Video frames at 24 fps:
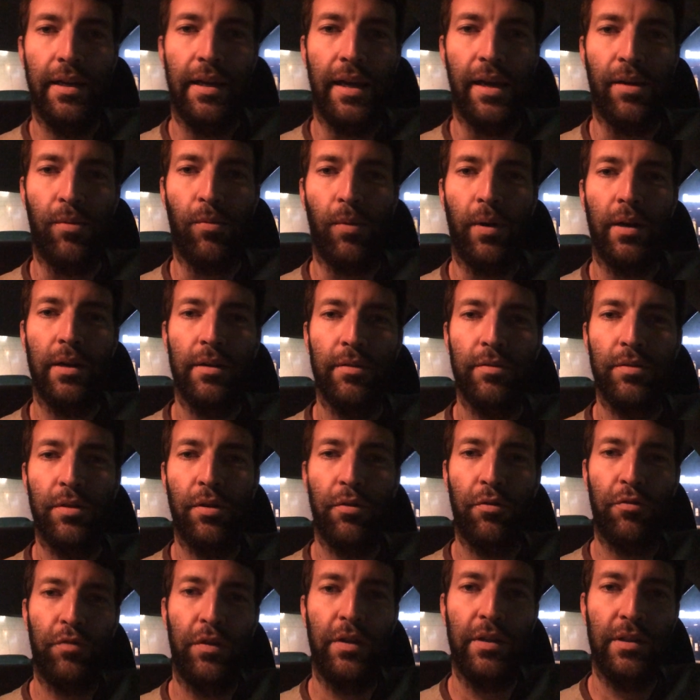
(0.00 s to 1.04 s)
And one of the
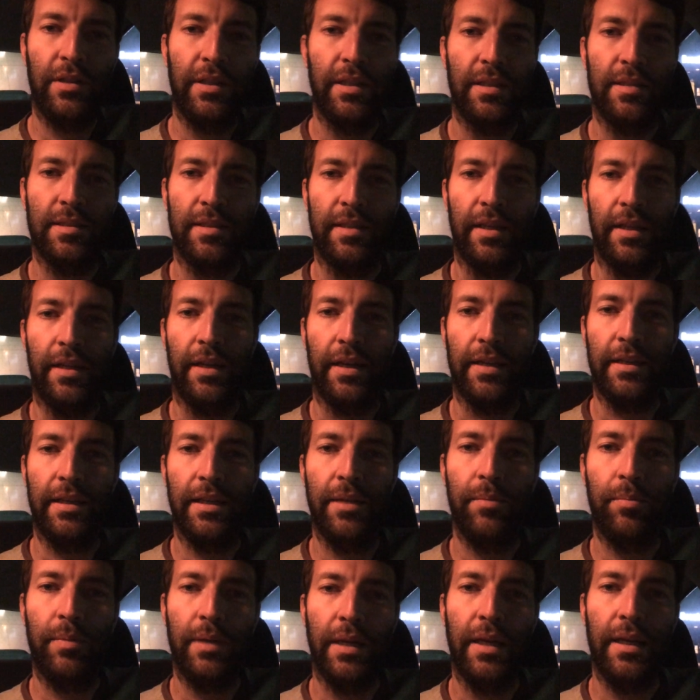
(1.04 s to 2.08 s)
feelings that I
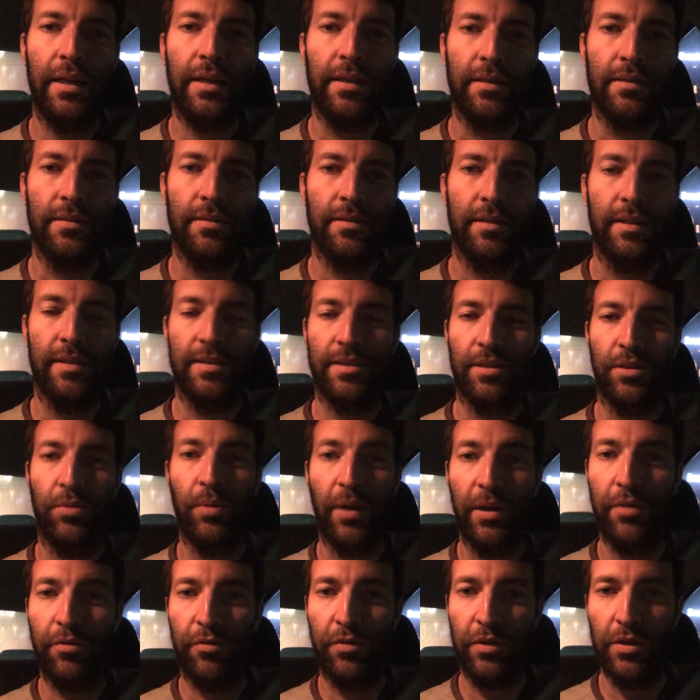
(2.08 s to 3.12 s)
keep getting, it's a
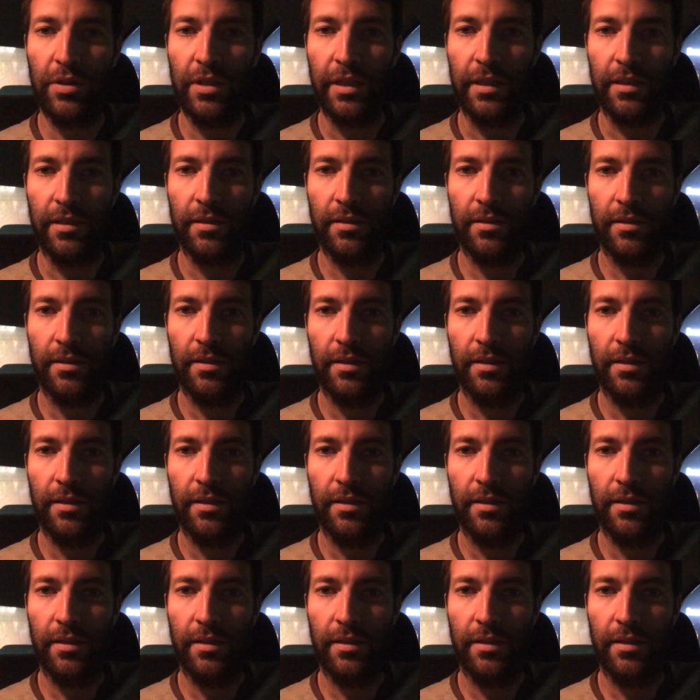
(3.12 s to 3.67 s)
great feeling